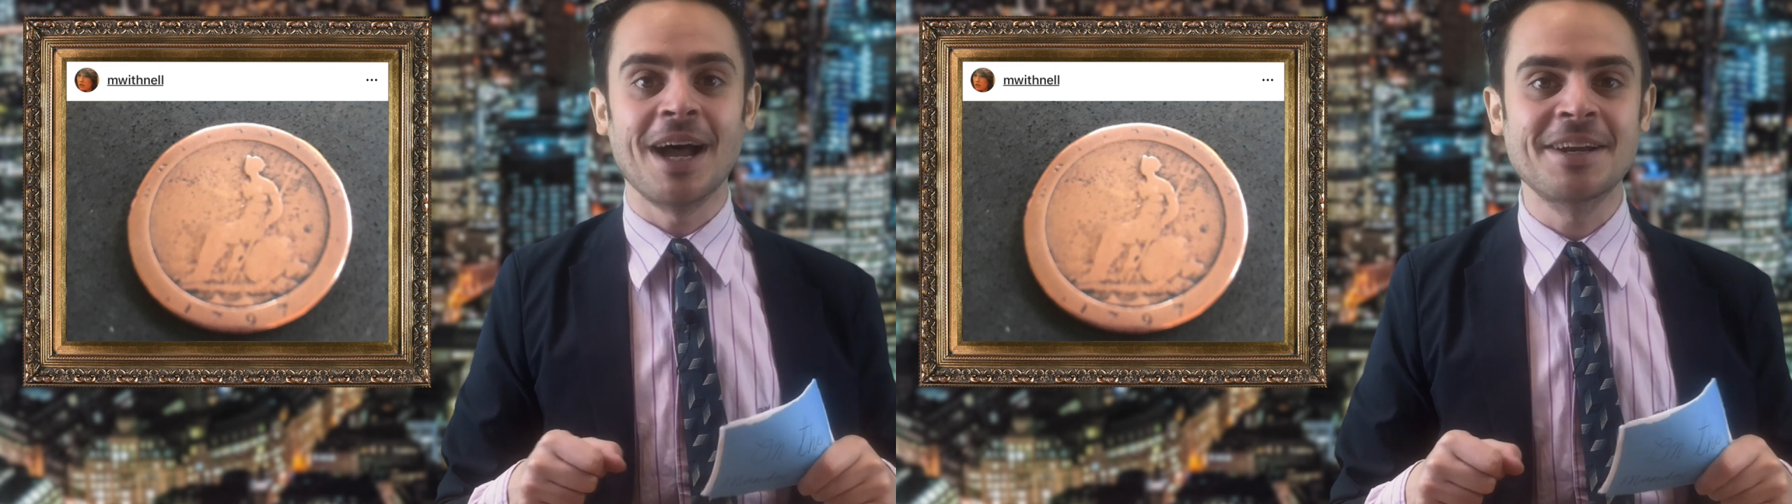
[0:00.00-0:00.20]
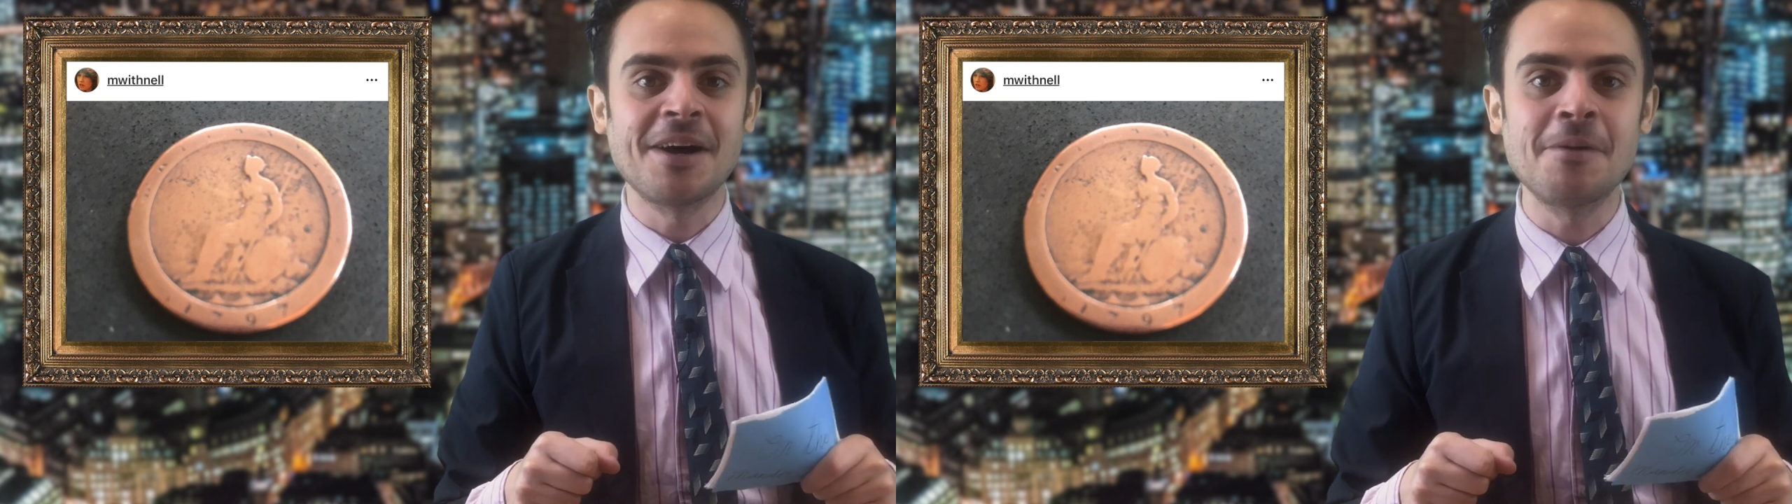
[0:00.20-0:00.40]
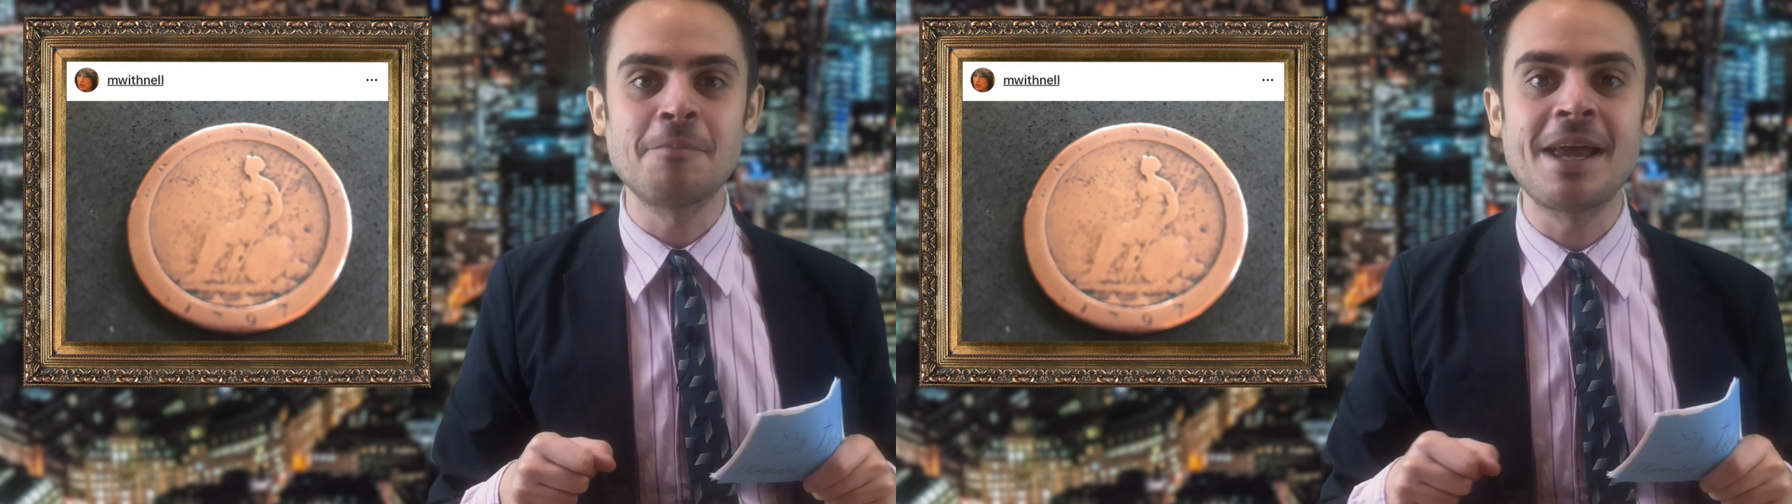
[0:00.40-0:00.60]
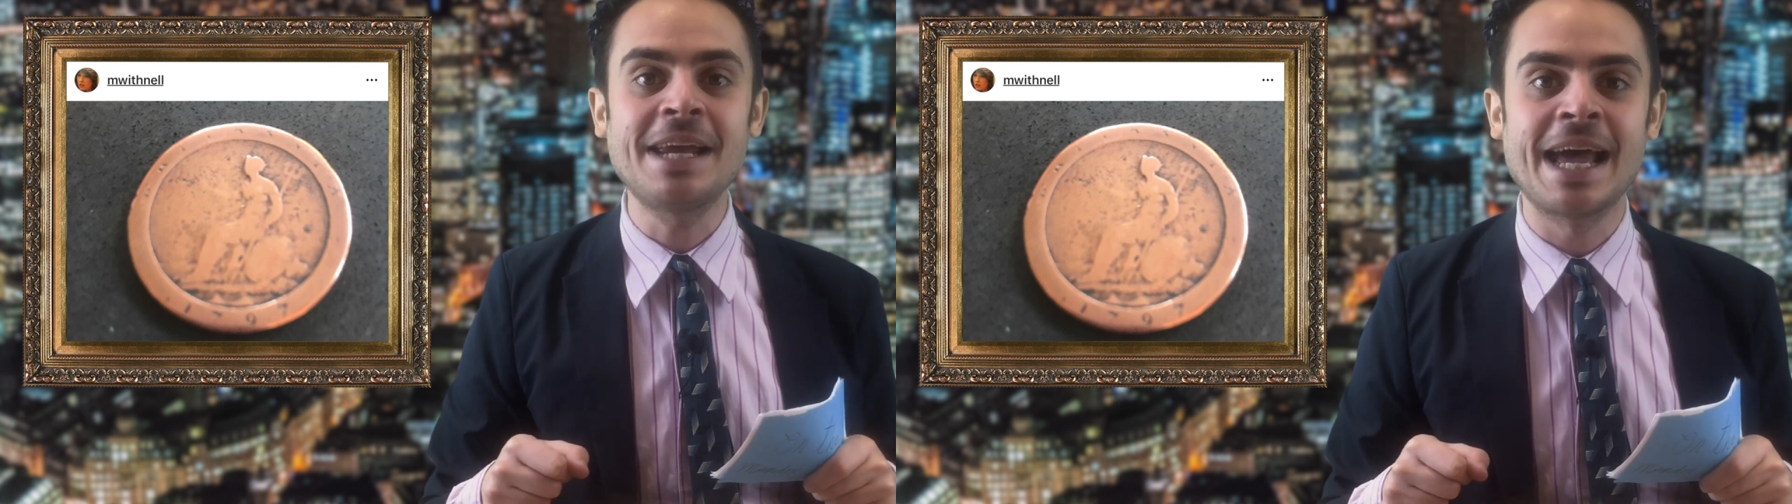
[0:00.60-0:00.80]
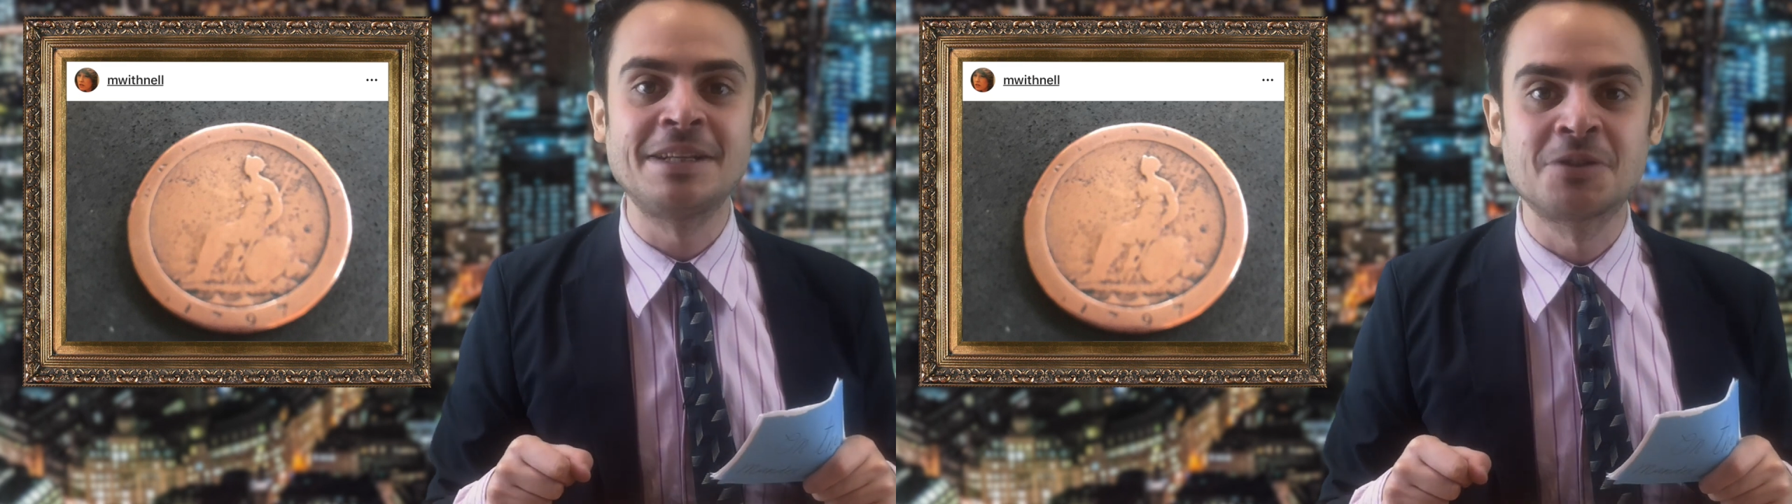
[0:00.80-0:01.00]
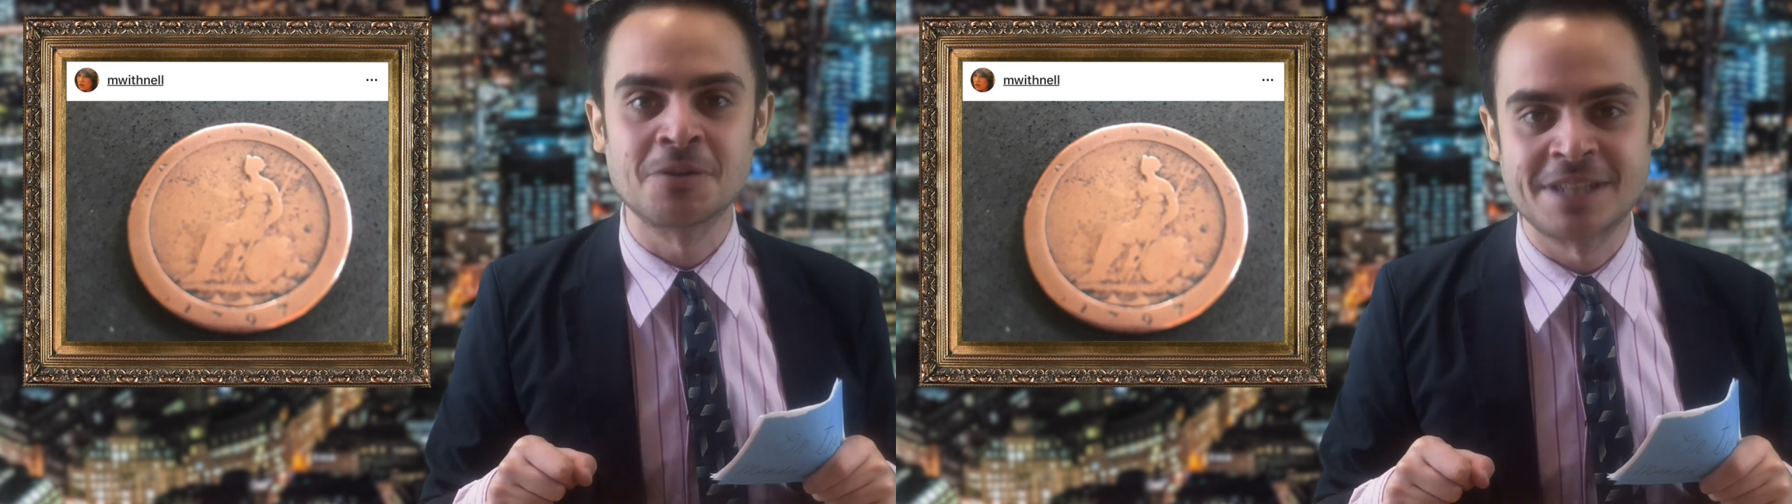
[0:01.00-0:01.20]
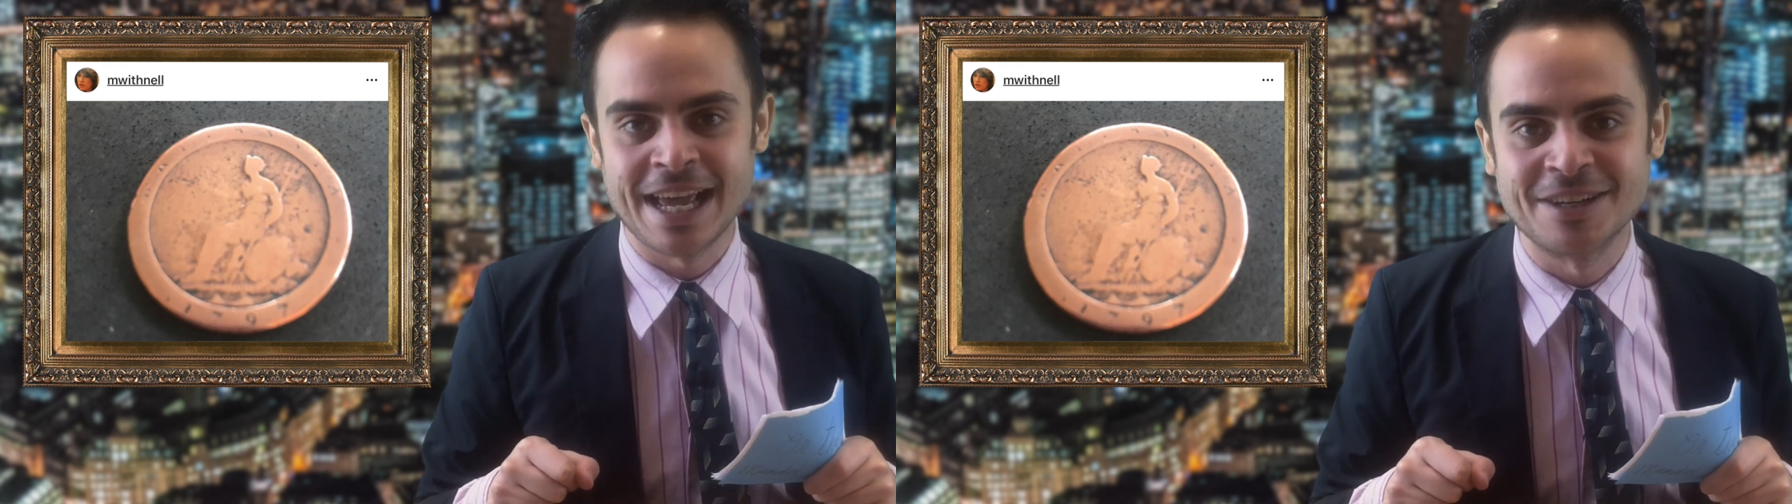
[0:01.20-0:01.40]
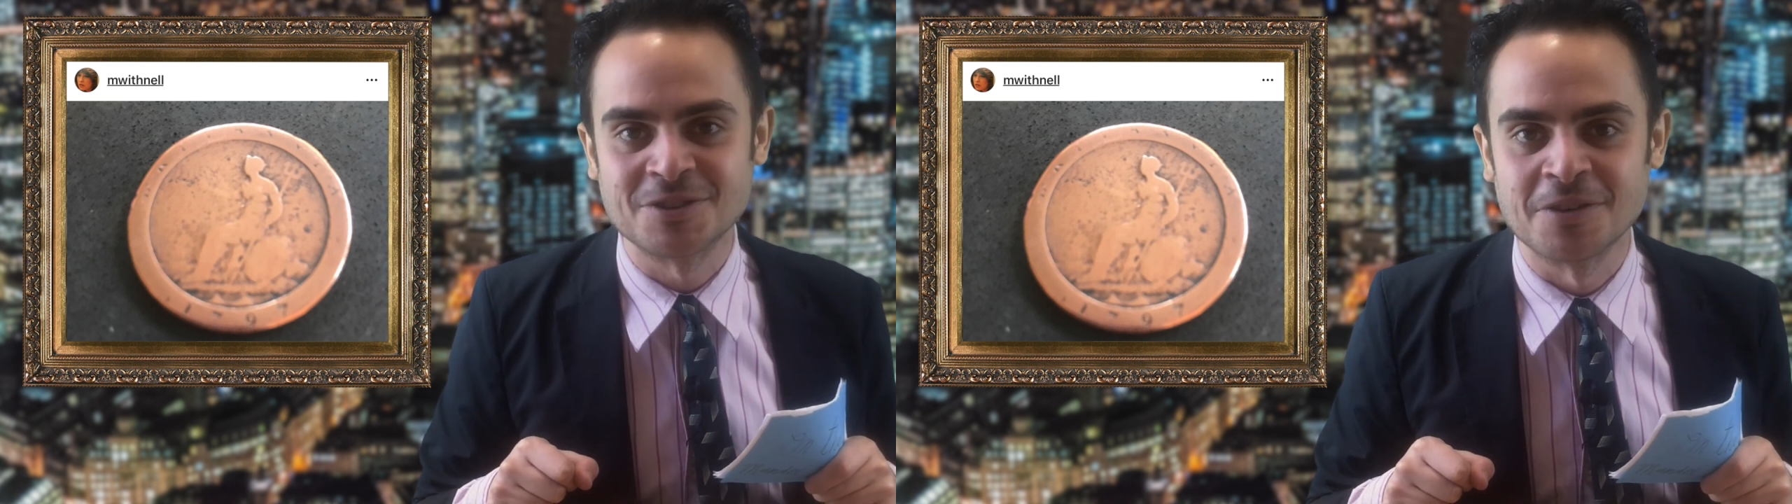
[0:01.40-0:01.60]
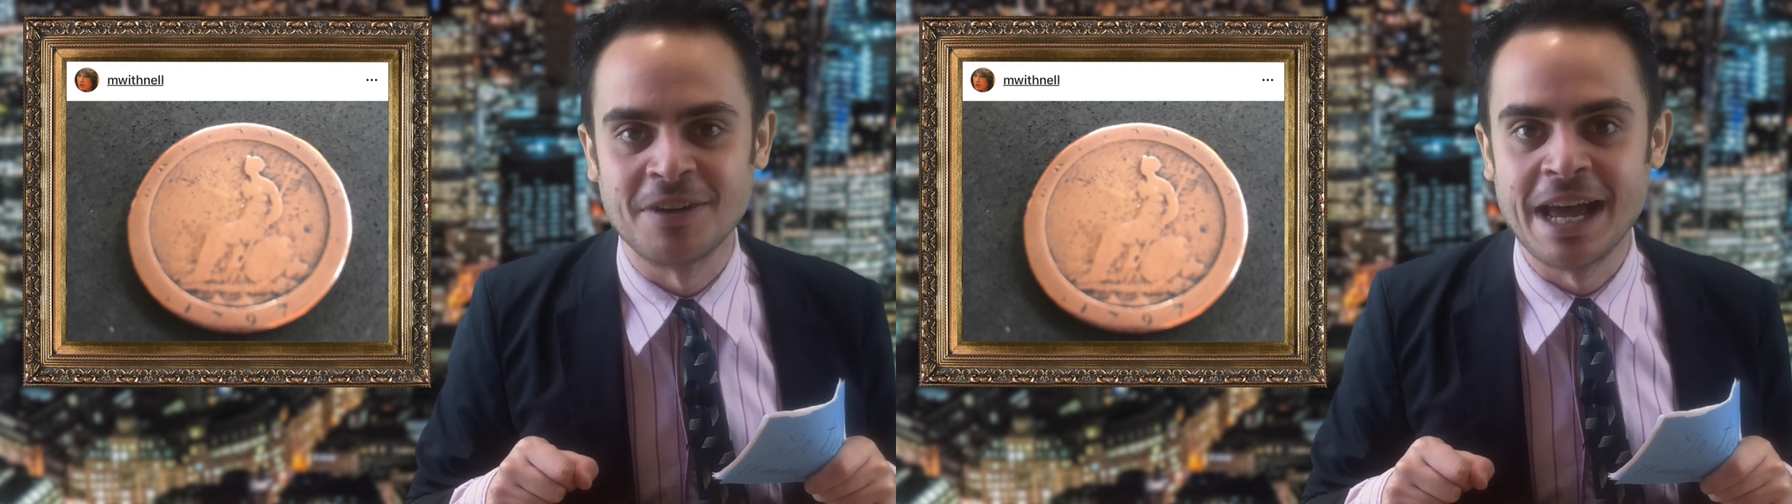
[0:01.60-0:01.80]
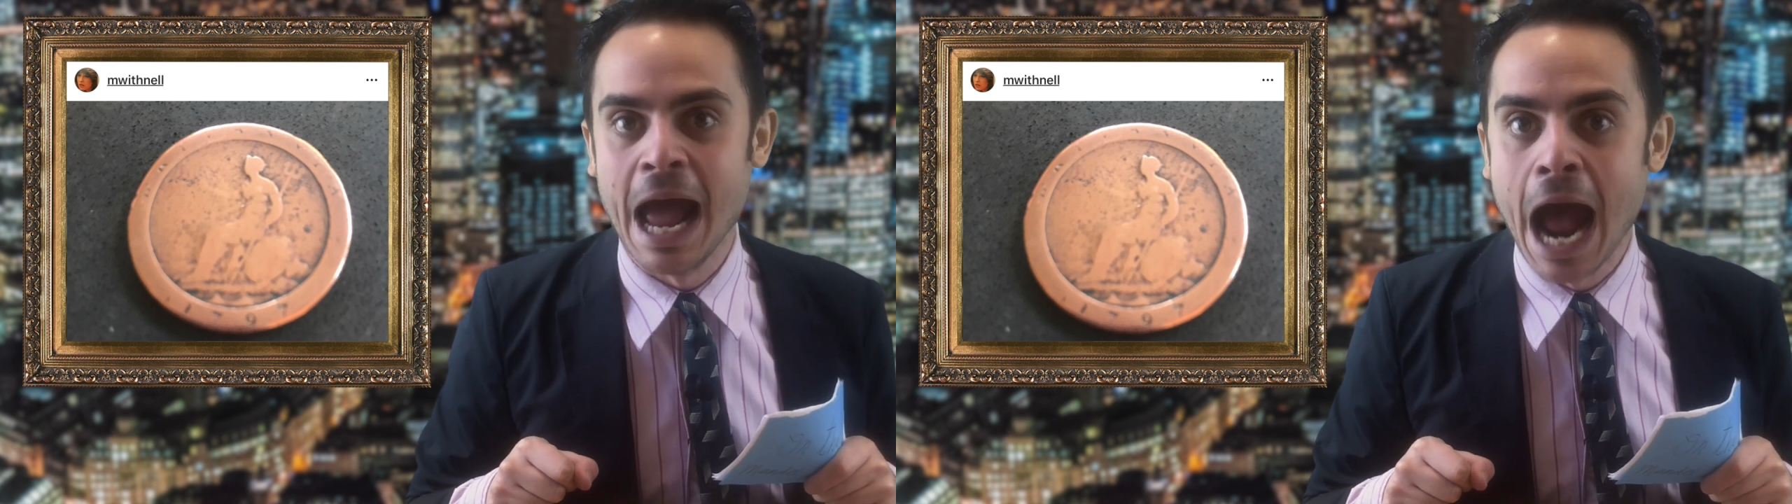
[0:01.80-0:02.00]
I can't make heads or tails of
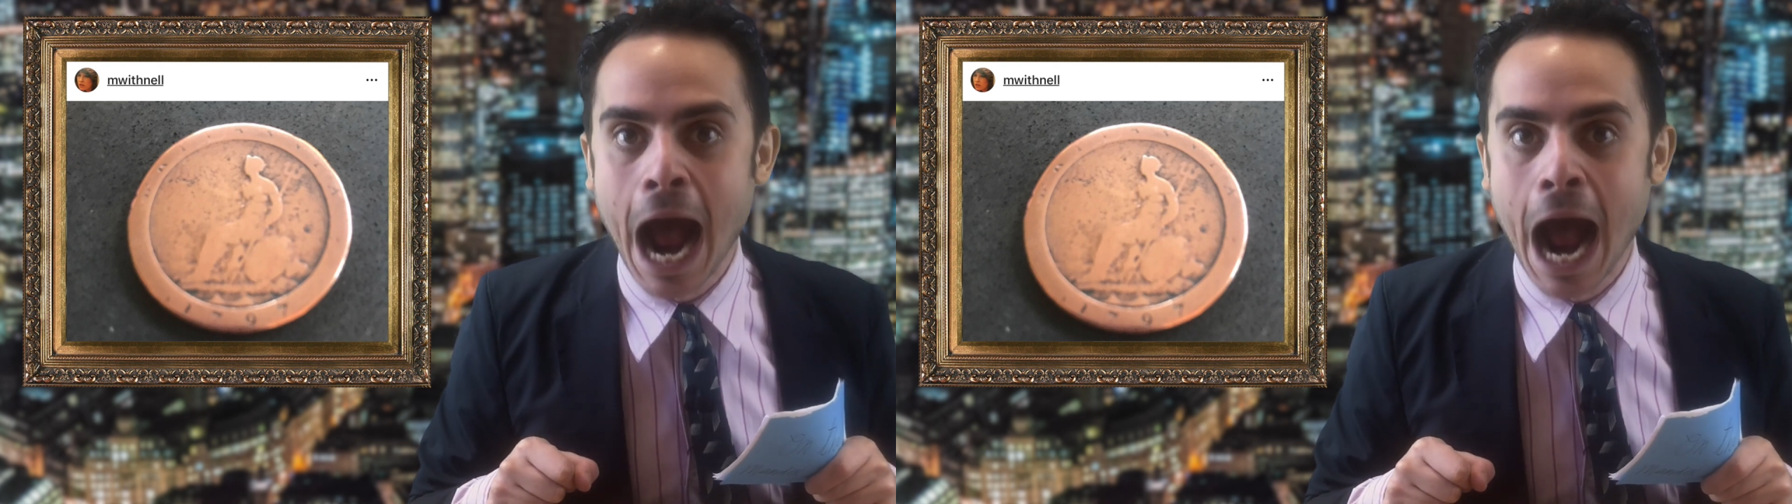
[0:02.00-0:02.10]
it.